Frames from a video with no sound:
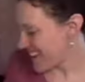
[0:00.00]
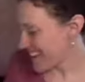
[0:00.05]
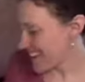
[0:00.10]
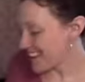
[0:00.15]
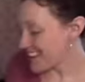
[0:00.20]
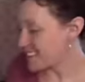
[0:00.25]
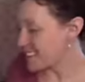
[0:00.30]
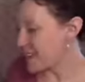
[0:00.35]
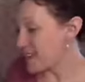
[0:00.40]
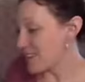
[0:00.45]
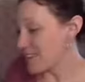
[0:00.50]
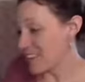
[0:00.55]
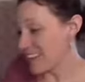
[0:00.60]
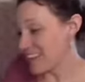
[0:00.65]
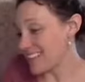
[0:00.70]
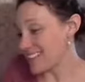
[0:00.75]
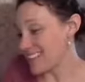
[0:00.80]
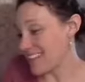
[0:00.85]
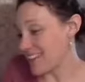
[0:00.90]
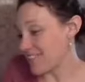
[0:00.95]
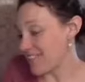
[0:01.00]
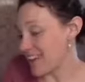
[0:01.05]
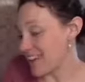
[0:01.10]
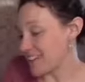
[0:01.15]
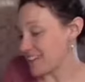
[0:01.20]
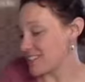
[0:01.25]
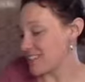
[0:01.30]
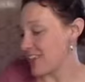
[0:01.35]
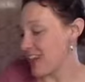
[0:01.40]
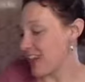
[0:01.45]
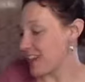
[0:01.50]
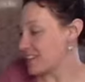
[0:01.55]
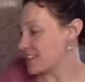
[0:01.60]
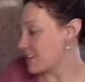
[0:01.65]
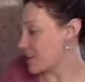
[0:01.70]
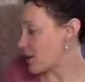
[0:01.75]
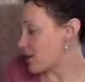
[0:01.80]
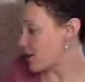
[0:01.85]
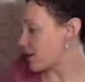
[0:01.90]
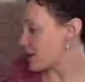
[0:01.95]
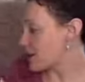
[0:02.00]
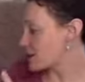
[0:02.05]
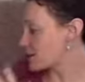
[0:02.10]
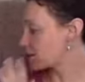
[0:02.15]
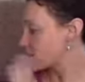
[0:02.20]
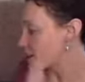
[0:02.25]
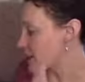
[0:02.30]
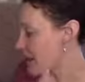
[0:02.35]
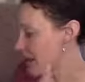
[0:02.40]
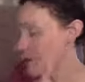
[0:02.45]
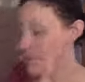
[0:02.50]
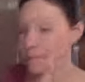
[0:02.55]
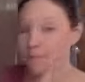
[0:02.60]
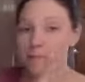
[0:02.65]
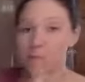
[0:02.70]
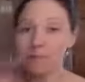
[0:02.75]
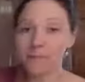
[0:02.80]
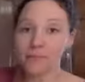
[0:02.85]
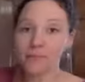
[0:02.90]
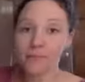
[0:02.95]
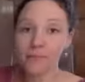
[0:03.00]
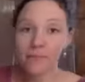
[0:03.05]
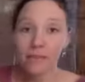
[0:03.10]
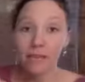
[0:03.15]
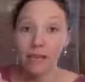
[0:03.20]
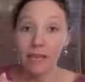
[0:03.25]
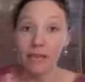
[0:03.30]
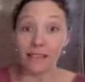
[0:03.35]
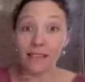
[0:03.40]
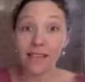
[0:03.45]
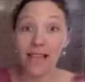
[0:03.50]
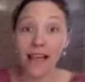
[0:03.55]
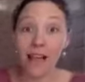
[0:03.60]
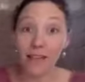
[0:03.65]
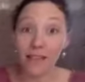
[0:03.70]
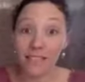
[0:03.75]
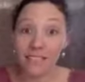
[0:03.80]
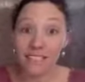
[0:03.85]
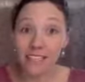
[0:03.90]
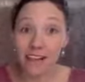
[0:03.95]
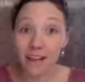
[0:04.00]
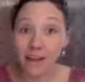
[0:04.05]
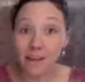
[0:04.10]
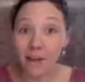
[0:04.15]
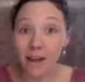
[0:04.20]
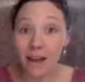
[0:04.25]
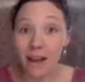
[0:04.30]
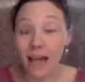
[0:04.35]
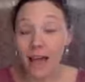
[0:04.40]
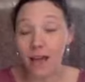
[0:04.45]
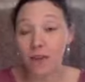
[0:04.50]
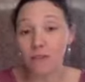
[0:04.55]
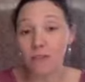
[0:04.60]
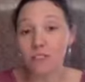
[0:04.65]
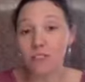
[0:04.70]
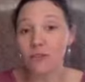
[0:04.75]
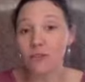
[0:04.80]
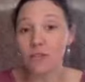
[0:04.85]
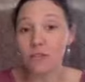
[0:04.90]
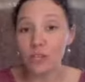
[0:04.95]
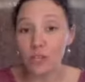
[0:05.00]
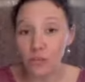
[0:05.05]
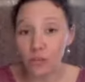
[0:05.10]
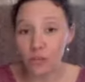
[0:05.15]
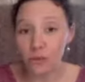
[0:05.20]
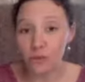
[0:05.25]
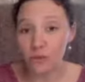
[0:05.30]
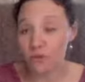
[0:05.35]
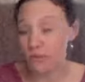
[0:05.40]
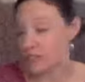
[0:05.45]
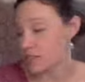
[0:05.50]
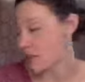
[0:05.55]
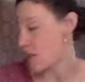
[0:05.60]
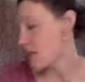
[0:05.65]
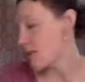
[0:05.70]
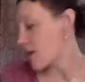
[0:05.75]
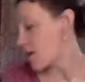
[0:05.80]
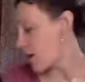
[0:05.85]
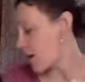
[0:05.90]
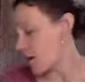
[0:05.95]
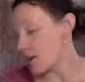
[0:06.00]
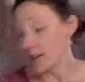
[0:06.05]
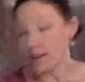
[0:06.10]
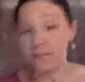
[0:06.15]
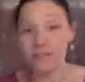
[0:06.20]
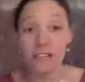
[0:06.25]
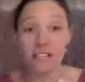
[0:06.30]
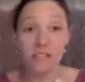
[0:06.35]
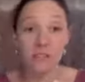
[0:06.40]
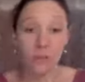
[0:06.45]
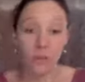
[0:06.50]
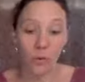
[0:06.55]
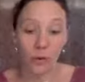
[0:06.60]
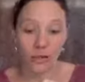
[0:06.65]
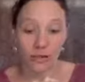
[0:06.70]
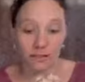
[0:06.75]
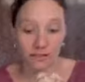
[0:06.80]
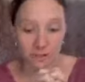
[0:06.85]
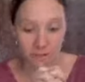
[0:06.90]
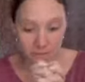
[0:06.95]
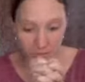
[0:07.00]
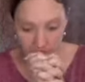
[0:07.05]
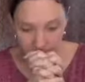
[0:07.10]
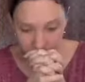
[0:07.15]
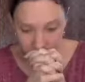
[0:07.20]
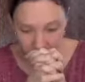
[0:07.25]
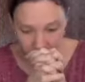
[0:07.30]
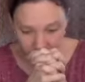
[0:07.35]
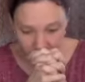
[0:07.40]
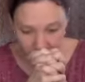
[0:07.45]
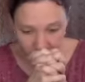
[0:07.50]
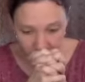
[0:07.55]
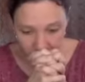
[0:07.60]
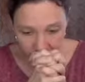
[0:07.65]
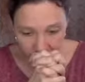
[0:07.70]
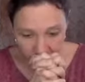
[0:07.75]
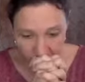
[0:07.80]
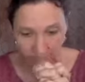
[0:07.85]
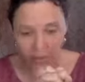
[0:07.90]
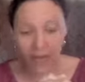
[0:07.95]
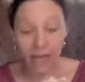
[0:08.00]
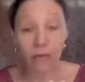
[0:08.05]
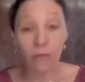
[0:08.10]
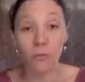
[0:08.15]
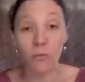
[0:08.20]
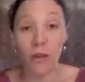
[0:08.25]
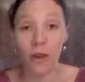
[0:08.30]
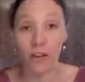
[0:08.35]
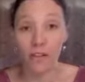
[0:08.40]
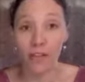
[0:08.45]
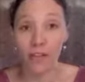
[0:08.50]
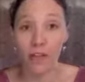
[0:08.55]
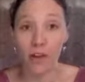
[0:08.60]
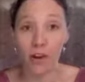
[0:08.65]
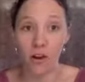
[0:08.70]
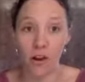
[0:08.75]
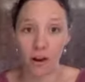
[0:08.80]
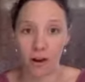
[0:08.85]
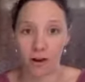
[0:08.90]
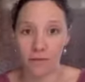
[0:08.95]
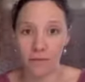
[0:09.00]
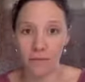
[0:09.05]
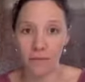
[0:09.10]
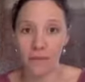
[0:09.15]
So that's the advantage of that. So here's your kit. Now let's talk about how to use all of these oils and what they are.